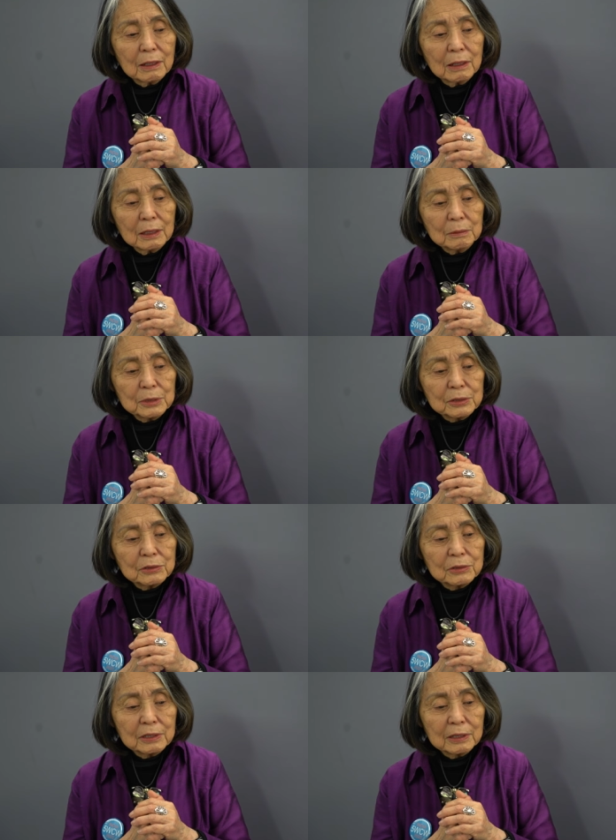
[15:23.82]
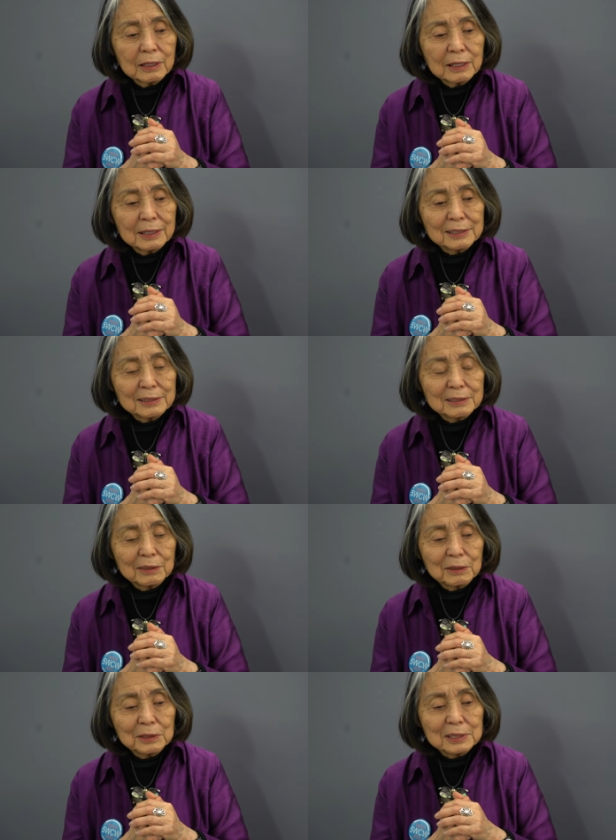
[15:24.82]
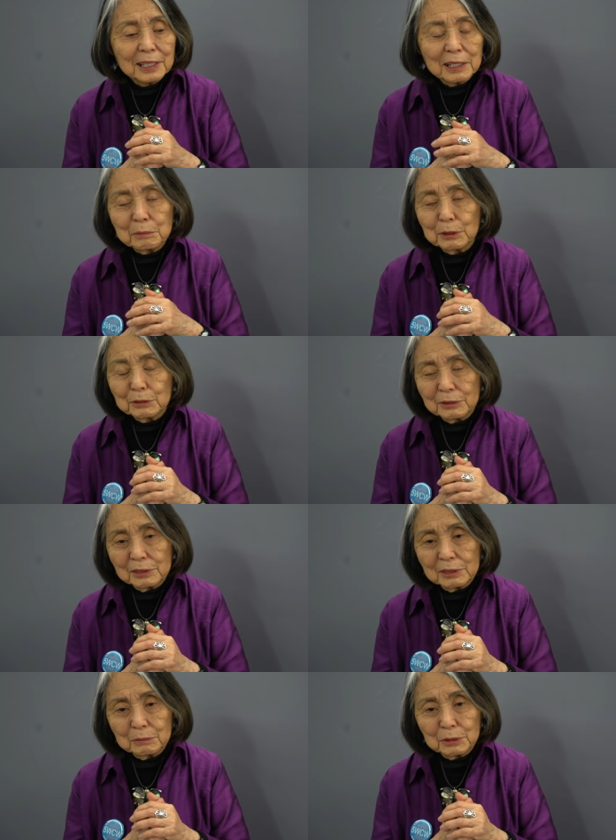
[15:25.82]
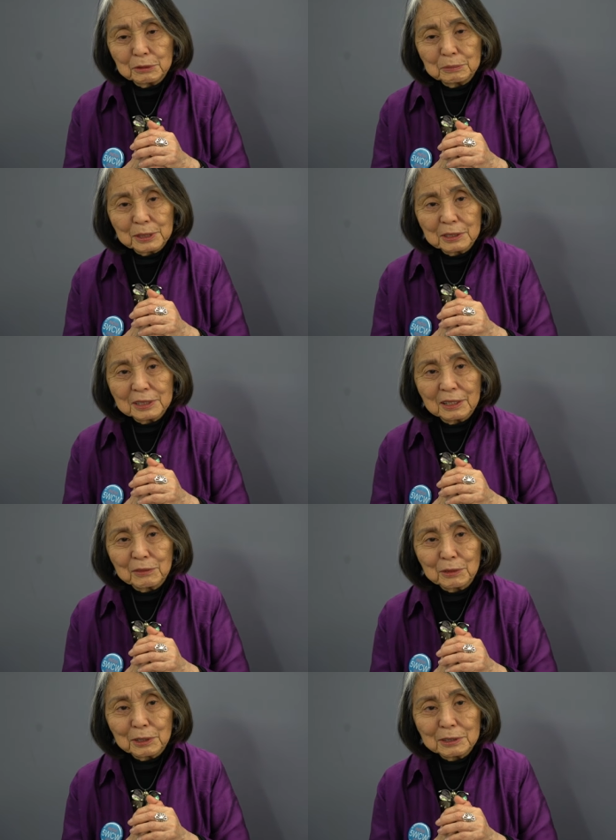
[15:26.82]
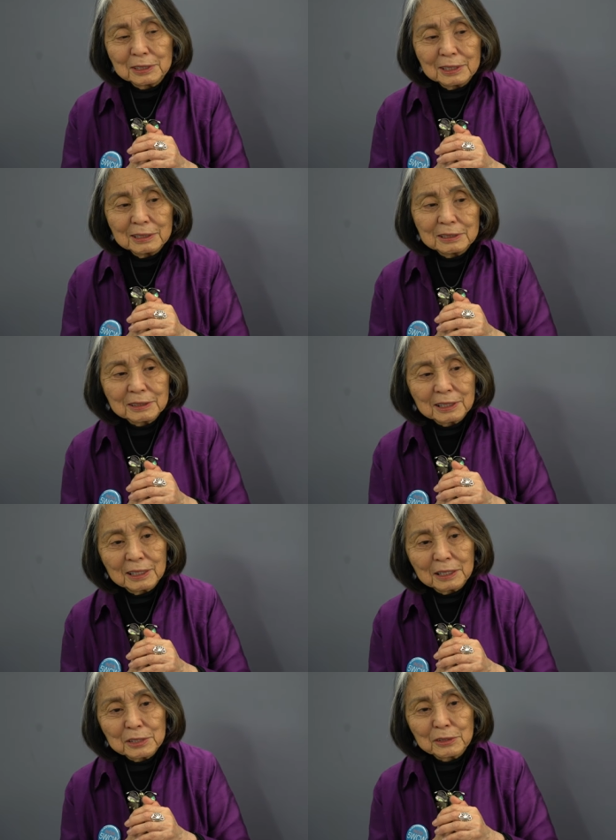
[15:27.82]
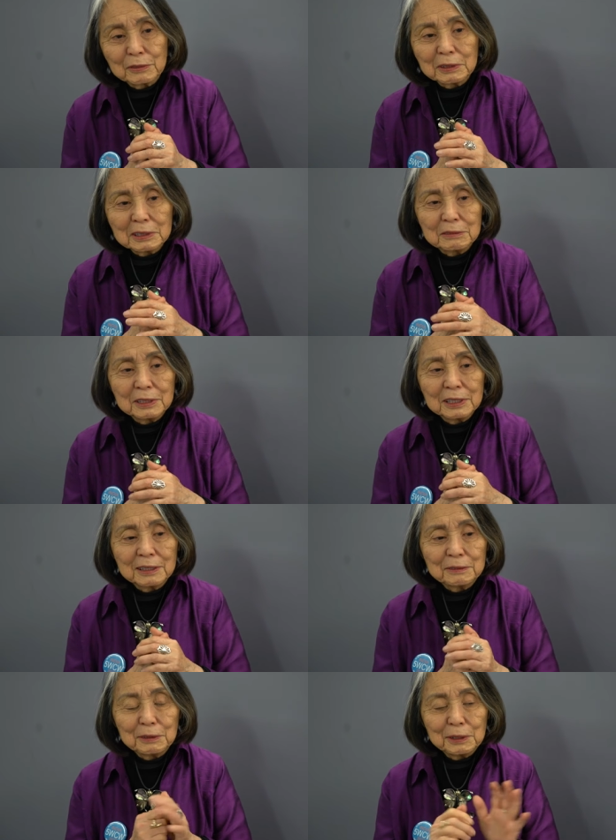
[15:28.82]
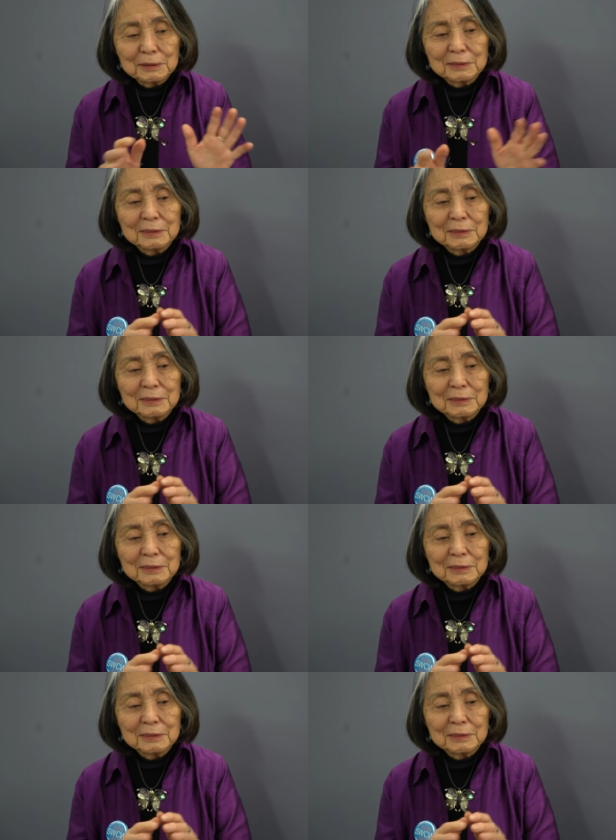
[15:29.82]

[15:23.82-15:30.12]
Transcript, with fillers: Artemis has all these animals as symbols because, after all, she is the goddess of the living, of all